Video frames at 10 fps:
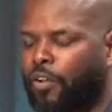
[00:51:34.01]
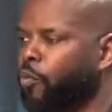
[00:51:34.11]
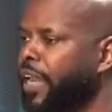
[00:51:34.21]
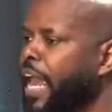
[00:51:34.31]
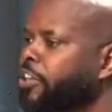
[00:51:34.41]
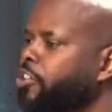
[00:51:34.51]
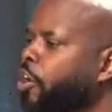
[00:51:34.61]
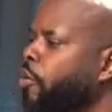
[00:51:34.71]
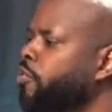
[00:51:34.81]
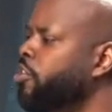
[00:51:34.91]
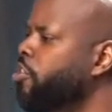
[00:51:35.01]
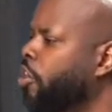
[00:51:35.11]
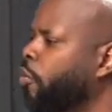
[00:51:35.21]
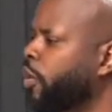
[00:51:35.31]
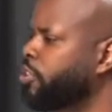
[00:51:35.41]
When I don't
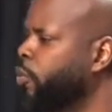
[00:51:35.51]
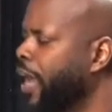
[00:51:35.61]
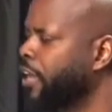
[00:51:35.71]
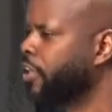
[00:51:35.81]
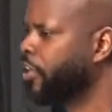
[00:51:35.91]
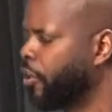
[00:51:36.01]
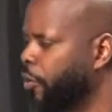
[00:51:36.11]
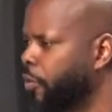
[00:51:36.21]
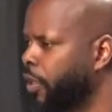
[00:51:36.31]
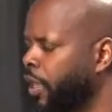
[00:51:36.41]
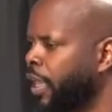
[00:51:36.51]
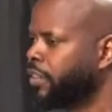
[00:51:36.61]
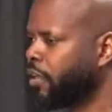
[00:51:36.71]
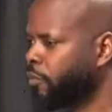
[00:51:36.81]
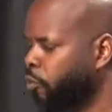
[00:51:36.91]
know which way to go,
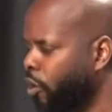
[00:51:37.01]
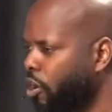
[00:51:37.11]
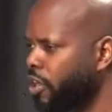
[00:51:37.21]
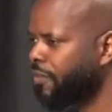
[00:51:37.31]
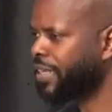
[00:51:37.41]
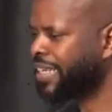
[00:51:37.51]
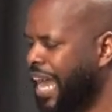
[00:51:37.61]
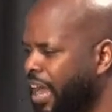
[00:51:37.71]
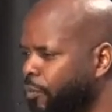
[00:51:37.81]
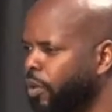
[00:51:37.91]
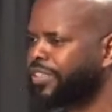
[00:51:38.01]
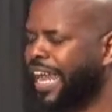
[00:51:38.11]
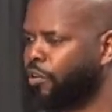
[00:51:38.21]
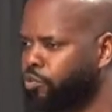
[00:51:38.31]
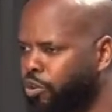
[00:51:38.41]
the word of God will
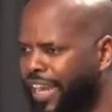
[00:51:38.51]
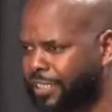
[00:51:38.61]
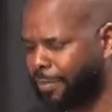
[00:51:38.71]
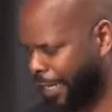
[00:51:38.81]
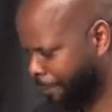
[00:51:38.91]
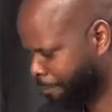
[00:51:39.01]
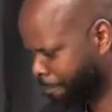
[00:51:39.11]
direct me.